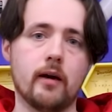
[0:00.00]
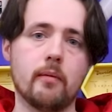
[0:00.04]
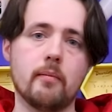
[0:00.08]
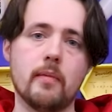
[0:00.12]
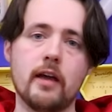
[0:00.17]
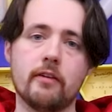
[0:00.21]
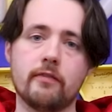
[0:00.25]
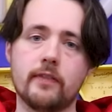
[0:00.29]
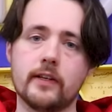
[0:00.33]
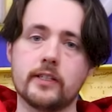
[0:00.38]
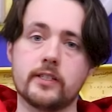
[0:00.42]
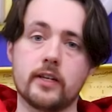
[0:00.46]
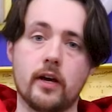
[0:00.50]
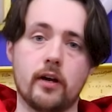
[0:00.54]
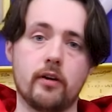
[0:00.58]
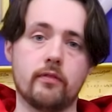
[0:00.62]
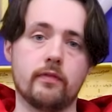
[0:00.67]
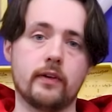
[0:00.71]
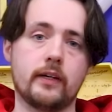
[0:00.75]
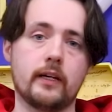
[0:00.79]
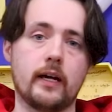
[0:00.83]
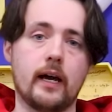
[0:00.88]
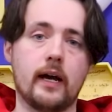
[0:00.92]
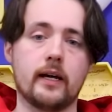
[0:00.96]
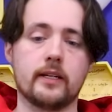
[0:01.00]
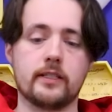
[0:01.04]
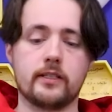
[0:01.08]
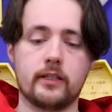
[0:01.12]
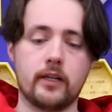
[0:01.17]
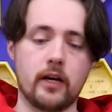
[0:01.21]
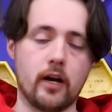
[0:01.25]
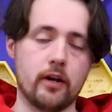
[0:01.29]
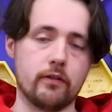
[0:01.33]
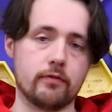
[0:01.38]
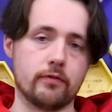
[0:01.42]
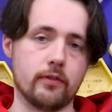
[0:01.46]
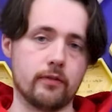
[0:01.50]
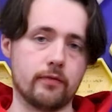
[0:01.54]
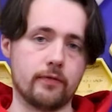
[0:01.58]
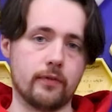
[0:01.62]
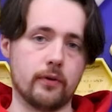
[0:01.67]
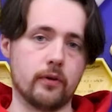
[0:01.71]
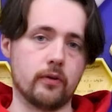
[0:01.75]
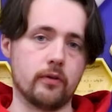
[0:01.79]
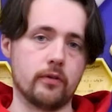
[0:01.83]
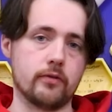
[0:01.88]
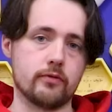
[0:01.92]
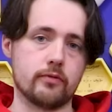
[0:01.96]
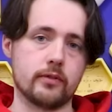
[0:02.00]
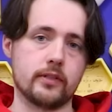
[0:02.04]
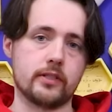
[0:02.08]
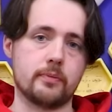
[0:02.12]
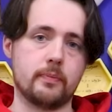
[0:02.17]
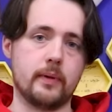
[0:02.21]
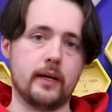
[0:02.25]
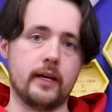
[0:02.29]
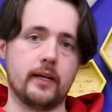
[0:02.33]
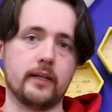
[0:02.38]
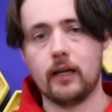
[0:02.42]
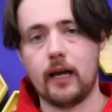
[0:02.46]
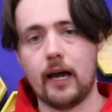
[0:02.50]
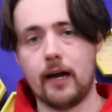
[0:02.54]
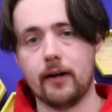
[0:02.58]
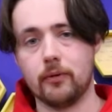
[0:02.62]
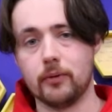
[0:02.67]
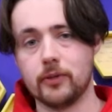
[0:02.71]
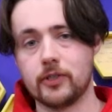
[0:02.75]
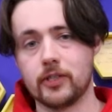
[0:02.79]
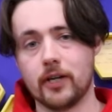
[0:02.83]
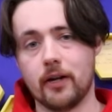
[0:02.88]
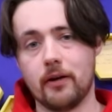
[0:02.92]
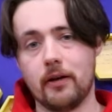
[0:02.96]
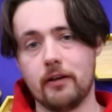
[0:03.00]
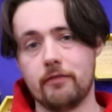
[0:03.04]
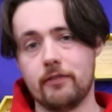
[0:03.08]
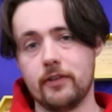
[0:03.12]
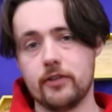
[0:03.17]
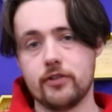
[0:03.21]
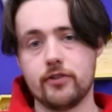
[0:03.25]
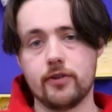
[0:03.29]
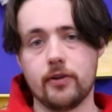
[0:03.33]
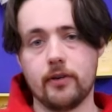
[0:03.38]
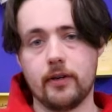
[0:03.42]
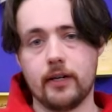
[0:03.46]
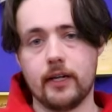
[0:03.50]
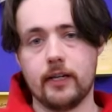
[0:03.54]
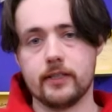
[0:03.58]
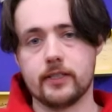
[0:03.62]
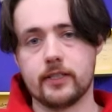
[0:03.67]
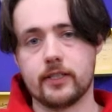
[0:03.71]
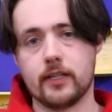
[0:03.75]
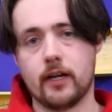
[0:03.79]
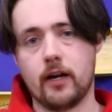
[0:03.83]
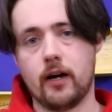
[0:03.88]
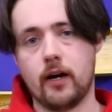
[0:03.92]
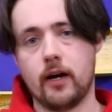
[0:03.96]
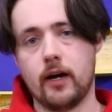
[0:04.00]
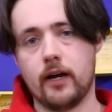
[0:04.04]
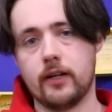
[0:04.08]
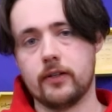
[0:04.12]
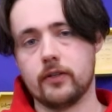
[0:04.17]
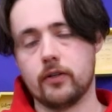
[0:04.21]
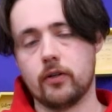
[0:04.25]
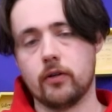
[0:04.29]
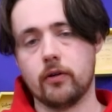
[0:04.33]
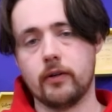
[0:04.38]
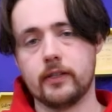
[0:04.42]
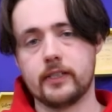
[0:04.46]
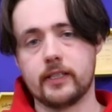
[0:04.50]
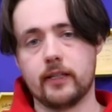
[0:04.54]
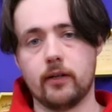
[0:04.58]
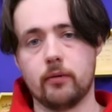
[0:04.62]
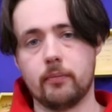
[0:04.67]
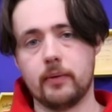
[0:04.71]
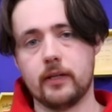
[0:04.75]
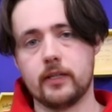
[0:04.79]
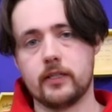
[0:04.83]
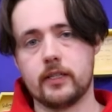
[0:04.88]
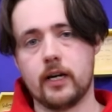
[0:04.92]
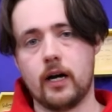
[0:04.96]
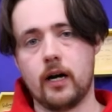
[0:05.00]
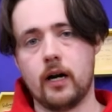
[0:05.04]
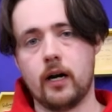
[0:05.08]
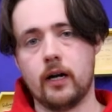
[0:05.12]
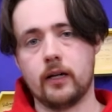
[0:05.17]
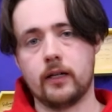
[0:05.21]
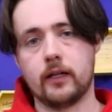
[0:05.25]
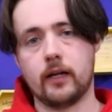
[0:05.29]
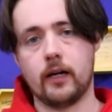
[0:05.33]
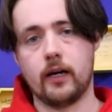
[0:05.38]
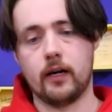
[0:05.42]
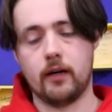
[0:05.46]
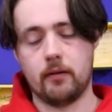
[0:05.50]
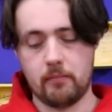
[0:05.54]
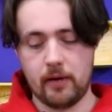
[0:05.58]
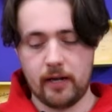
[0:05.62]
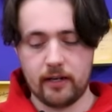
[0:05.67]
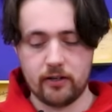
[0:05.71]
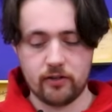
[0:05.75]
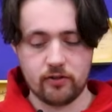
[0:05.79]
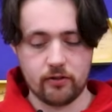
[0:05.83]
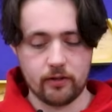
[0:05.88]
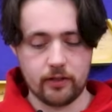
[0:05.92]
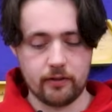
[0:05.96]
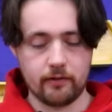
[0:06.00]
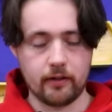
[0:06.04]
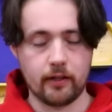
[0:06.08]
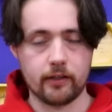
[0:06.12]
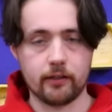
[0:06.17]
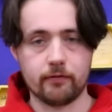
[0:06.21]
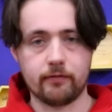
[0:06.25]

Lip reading: if it's overcast, go for a 400 speed. And also if you're shooting inside or it's a little bit darker, make sure you've got the